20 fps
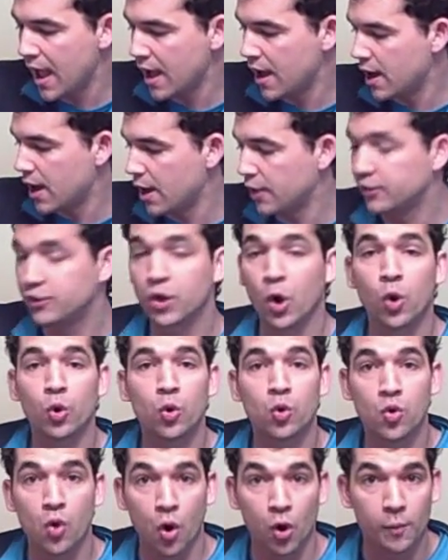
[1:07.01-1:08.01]

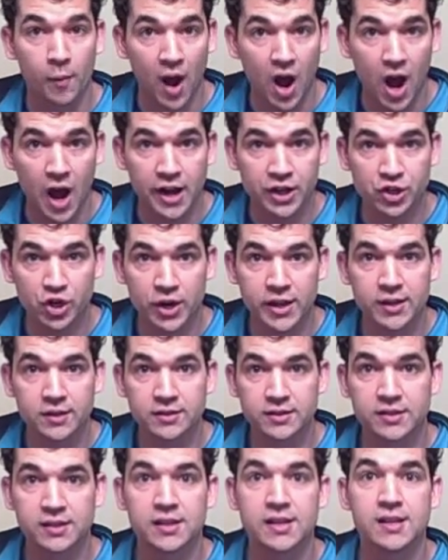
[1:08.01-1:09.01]
Total
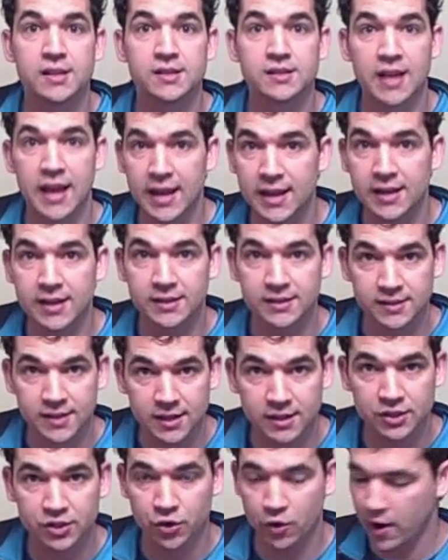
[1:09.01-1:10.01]
carbohydrates is
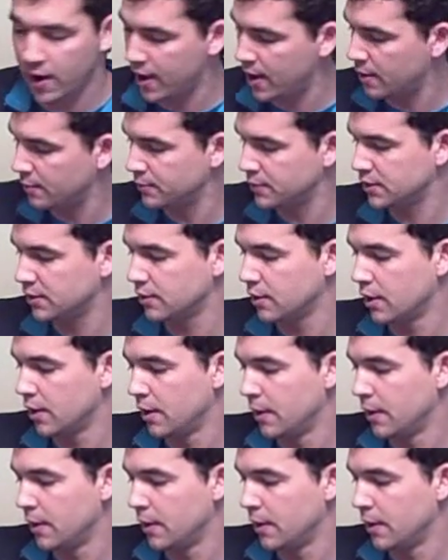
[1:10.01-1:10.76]
86 grams.